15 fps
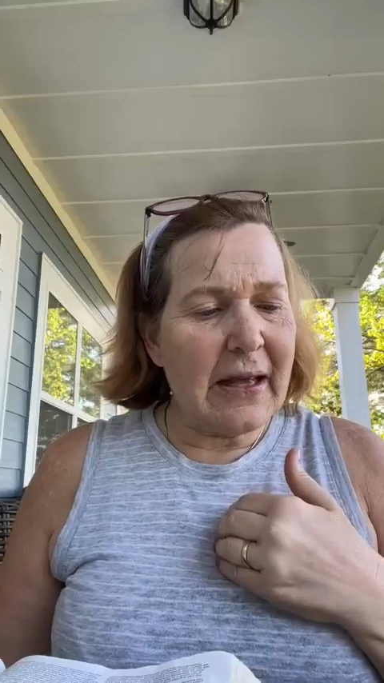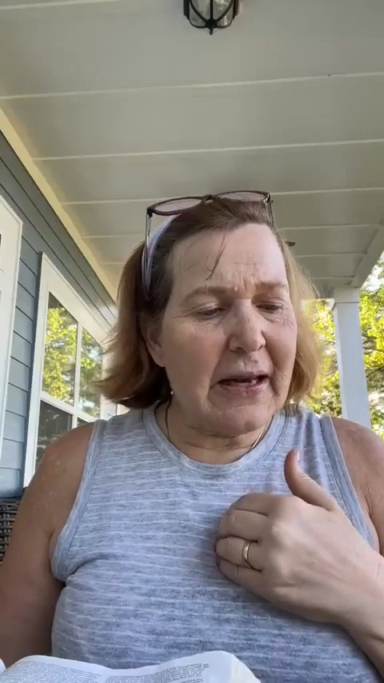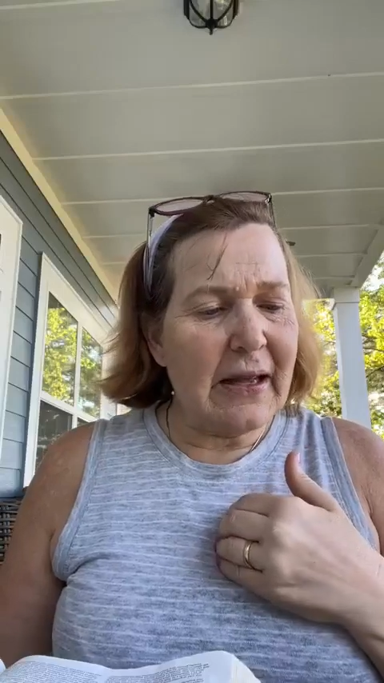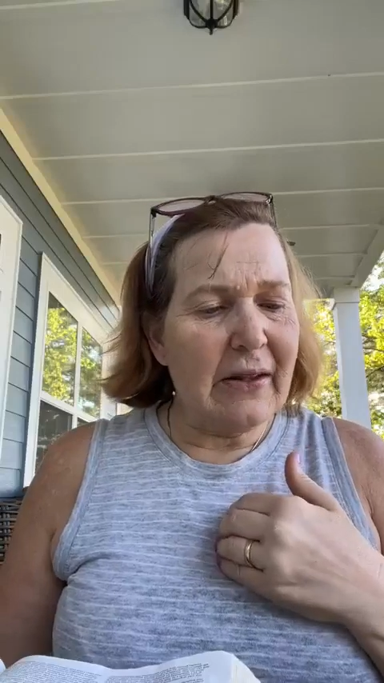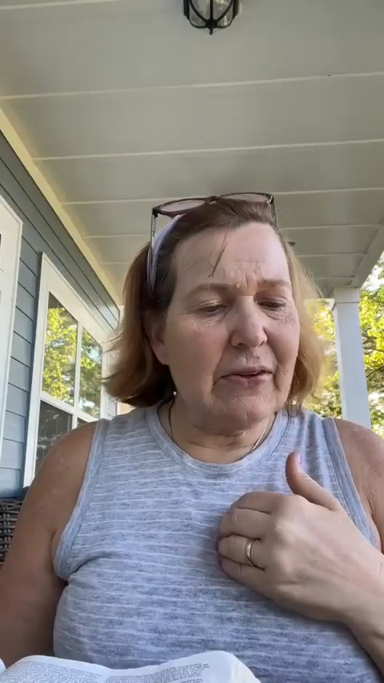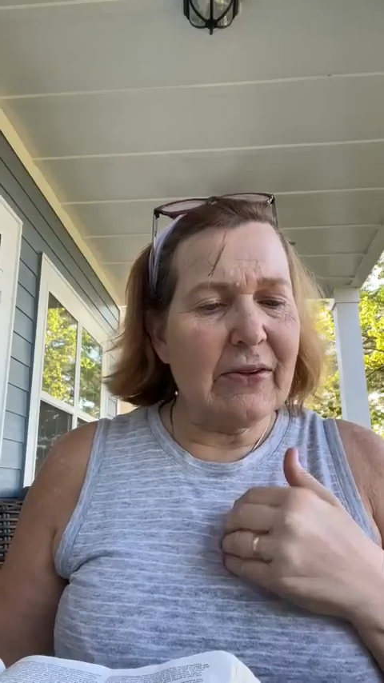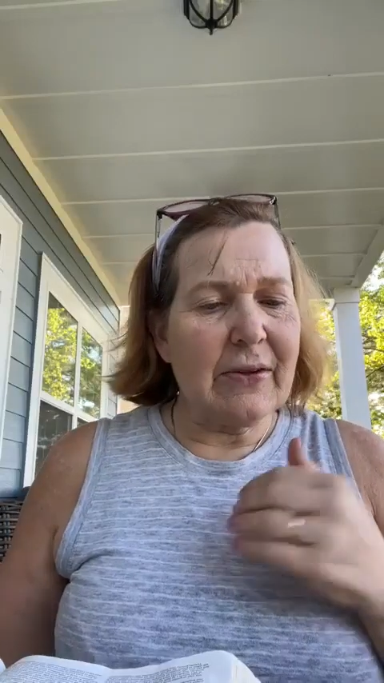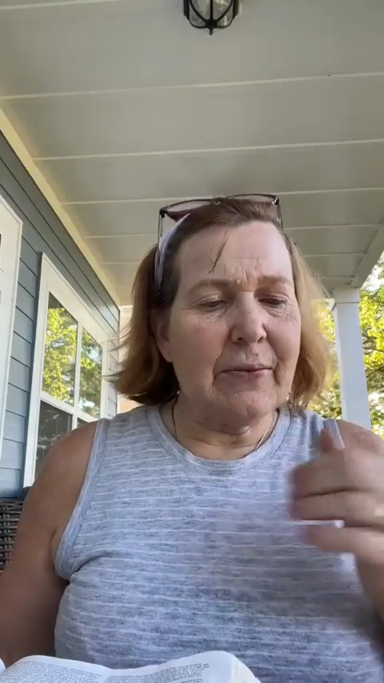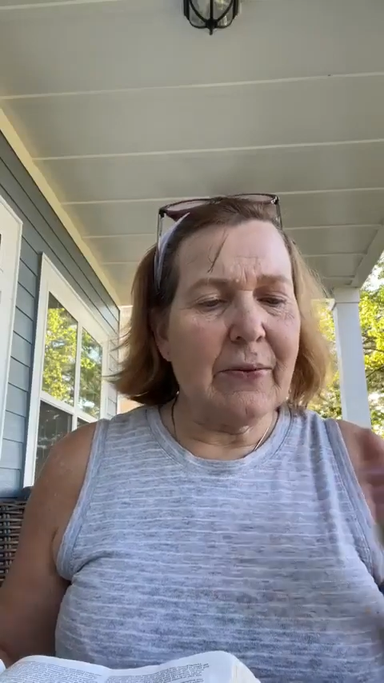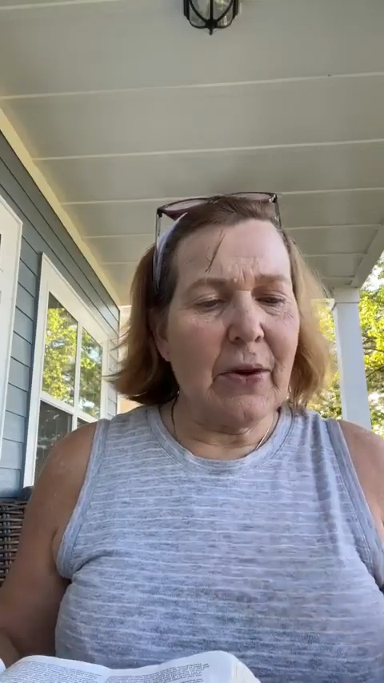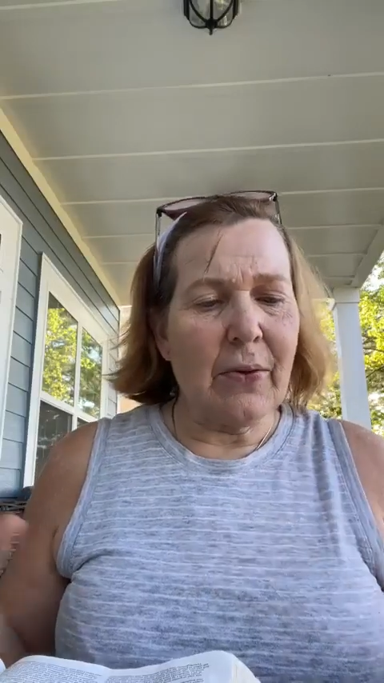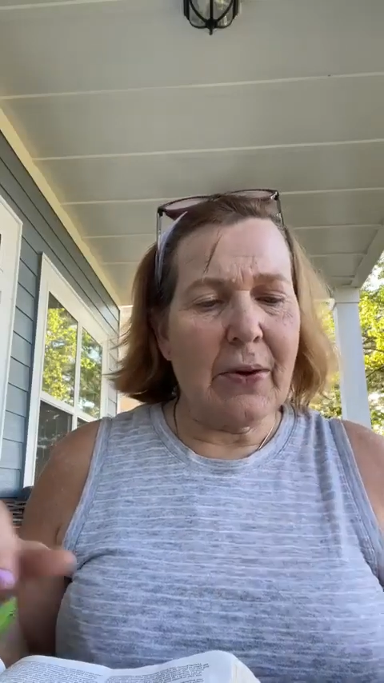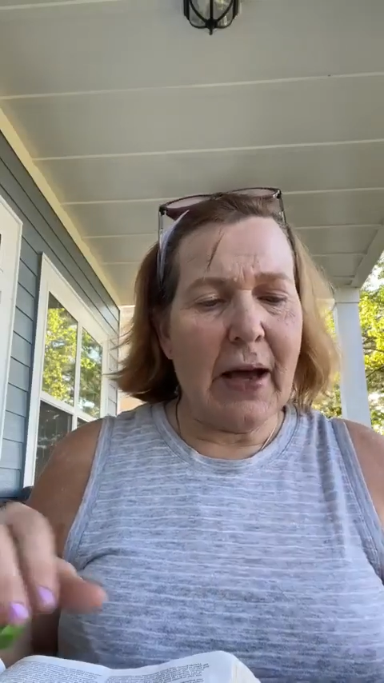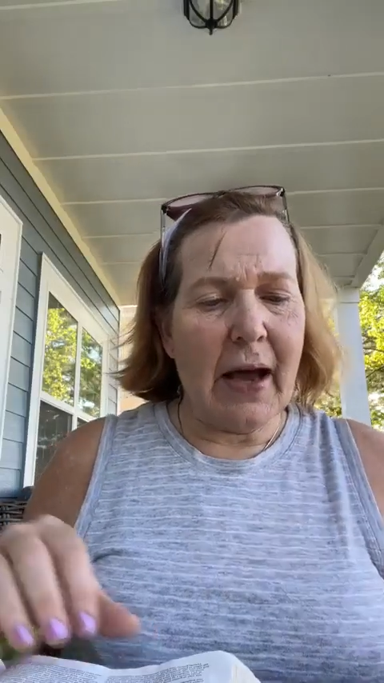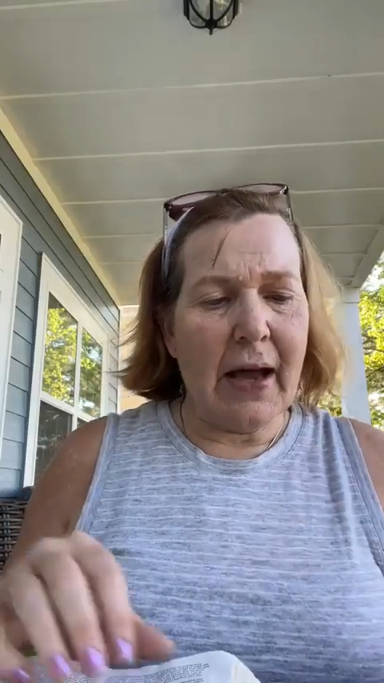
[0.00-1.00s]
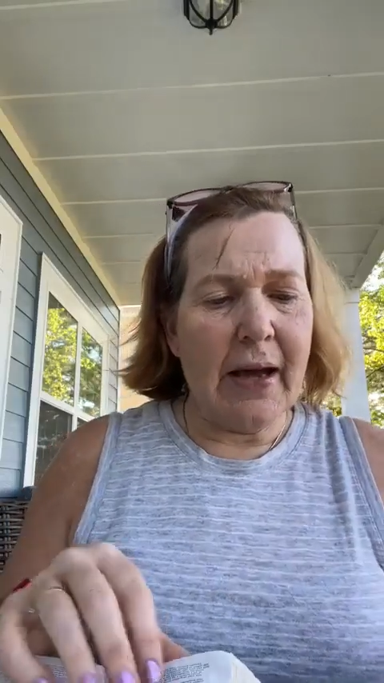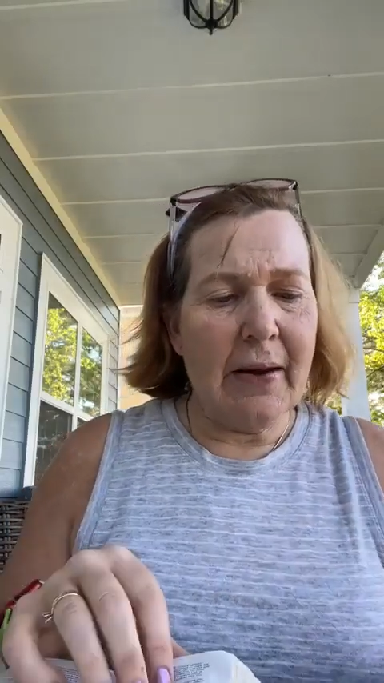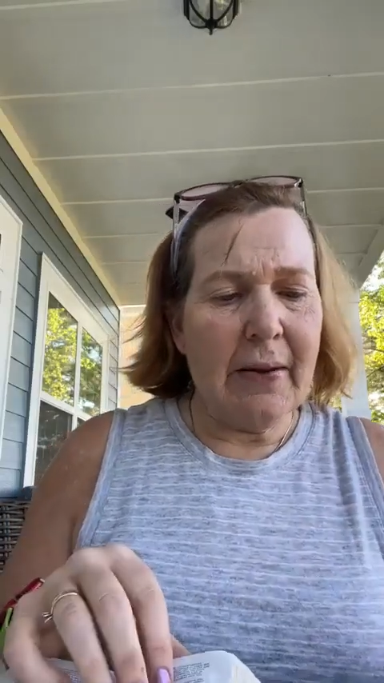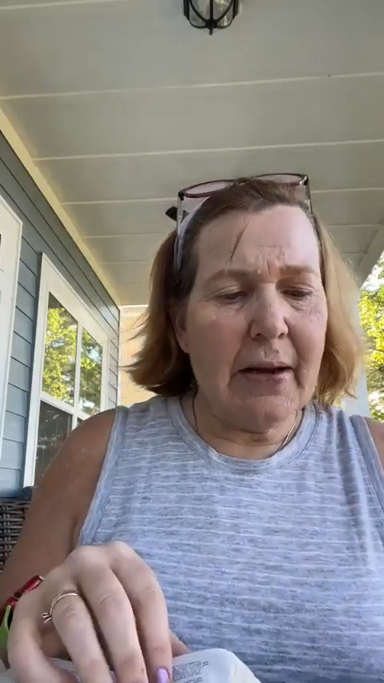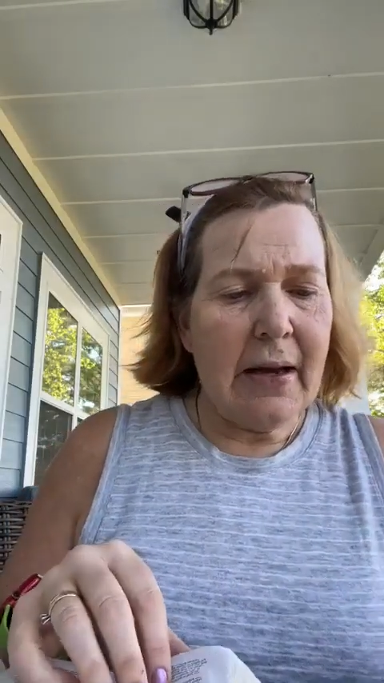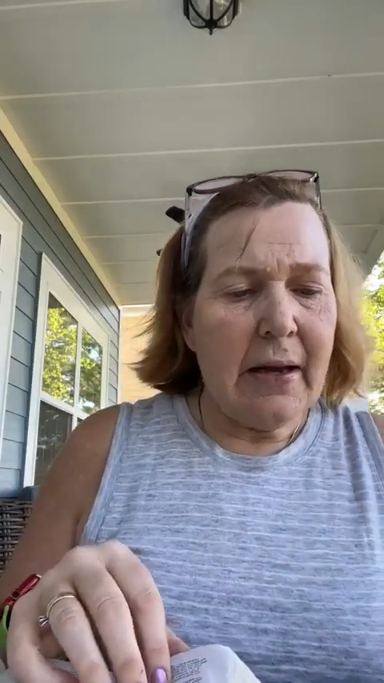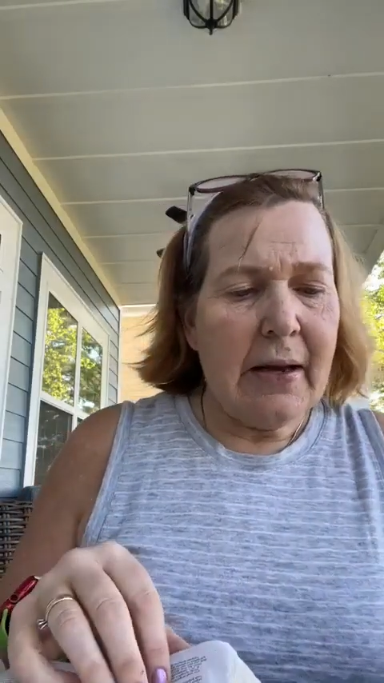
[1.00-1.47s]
it is, okay?